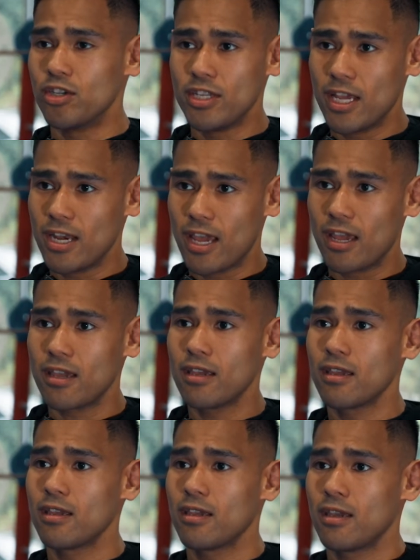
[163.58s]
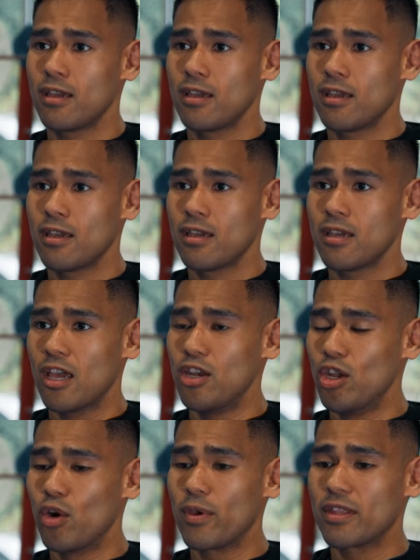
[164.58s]
in our DNA,
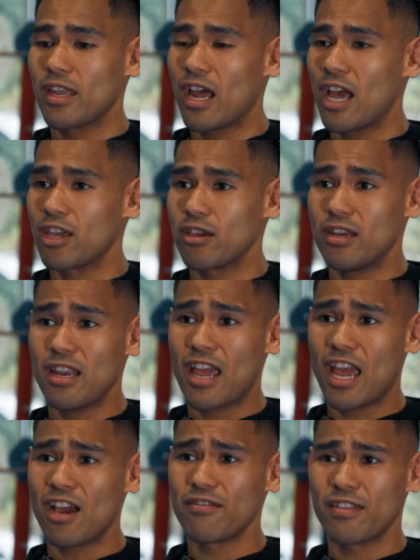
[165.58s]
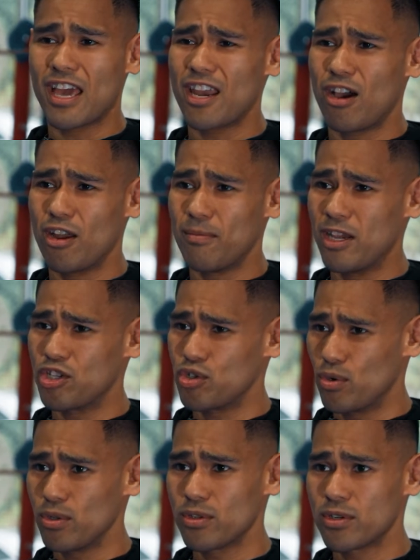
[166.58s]
and knowing that I could have that on my
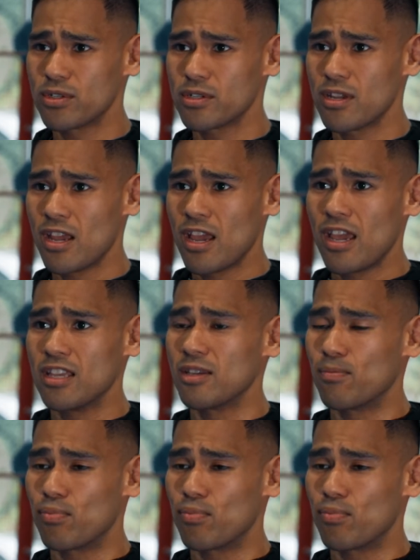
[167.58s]
shoulders is